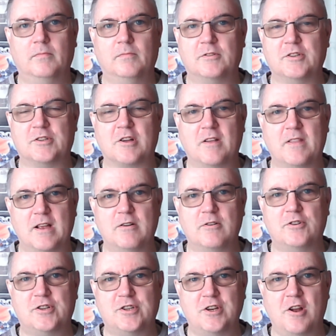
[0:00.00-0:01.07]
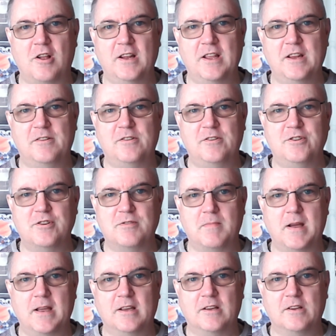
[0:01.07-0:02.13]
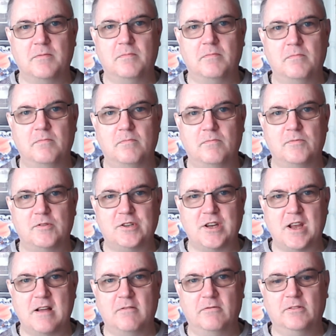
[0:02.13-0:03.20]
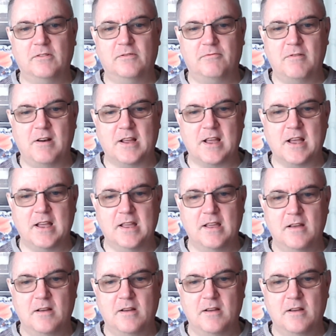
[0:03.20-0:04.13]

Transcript: Just got that solid Jamaica sound of reggae.